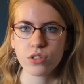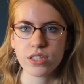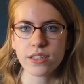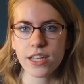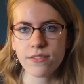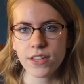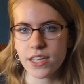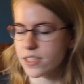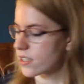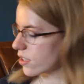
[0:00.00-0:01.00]

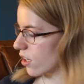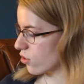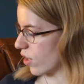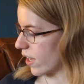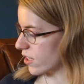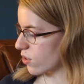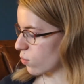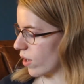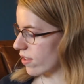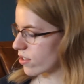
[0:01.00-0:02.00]
sleeveless dress
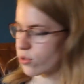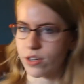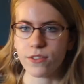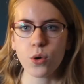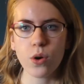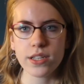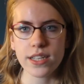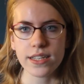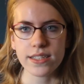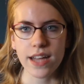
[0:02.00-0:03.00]
with sort of a
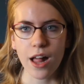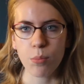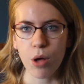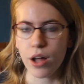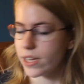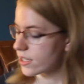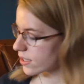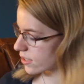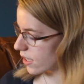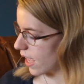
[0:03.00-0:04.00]
corset style
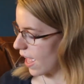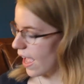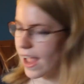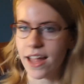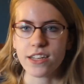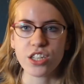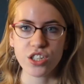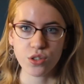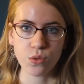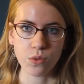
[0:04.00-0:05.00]
bodice and
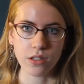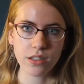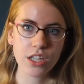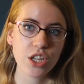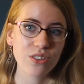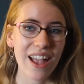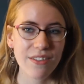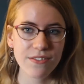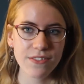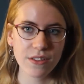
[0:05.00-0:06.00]
tulle. So I
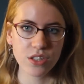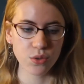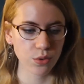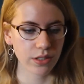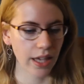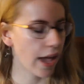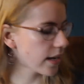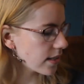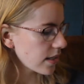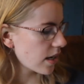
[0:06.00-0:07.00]
haven't found the tulle
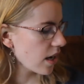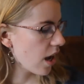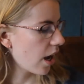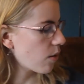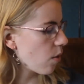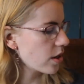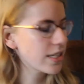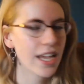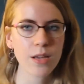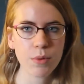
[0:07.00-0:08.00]
yet. I
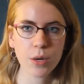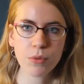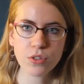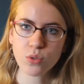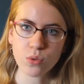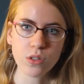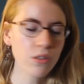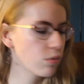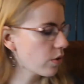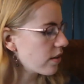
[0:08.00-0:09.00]
want a purple
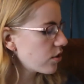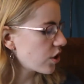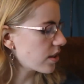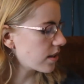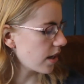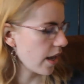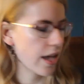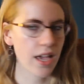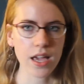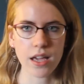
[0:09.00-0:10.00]
tulle with just
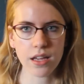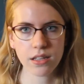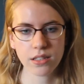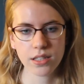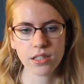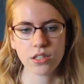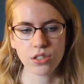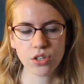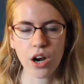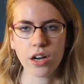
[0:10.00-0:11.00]
a
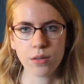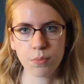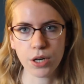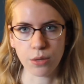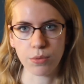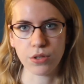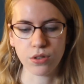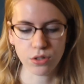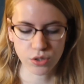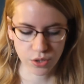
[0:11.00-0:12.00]
dark
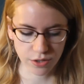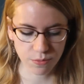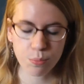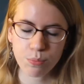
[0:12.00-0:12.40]
purple sort of